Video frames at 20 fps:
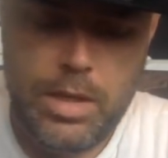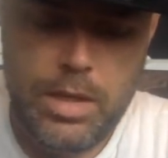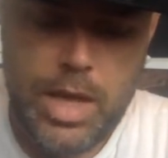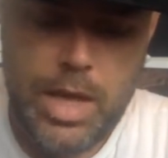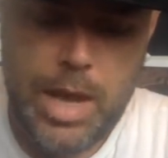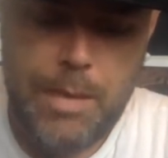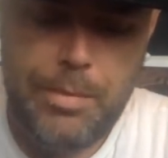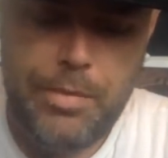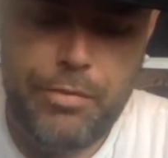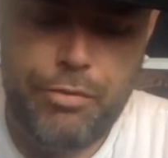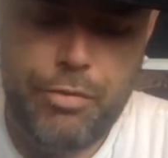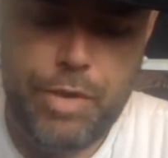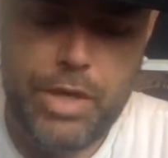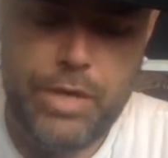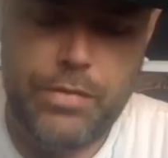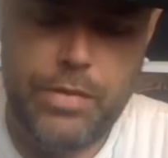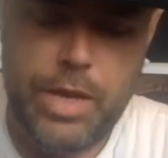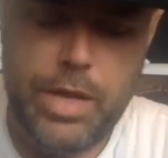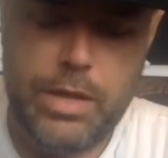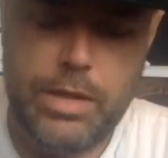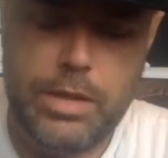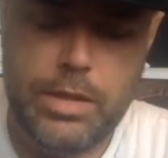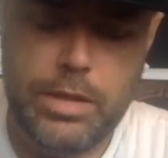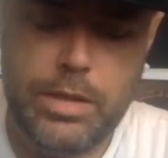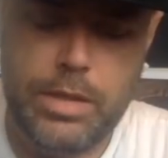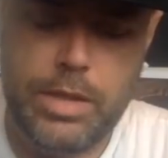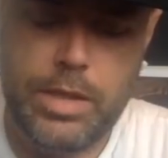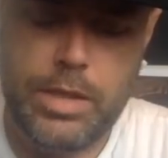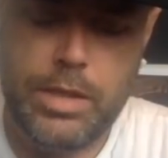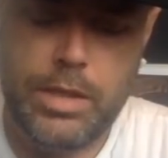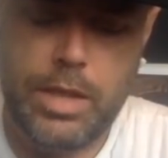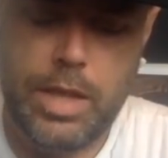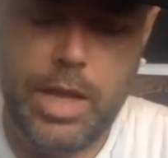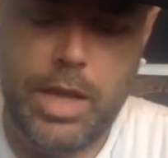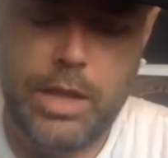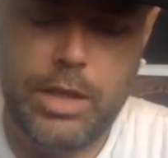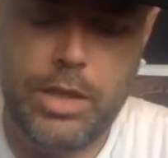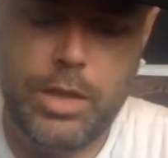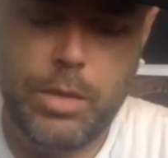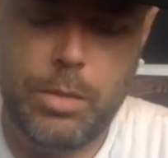Happy for Rashford.
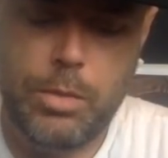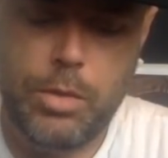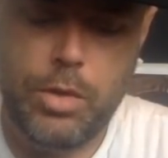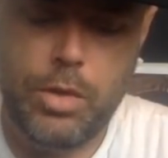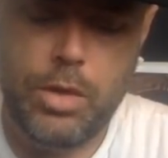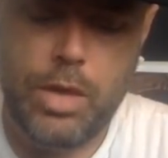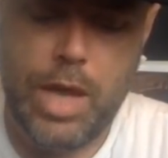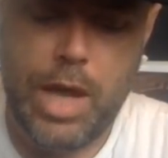I'll do him good.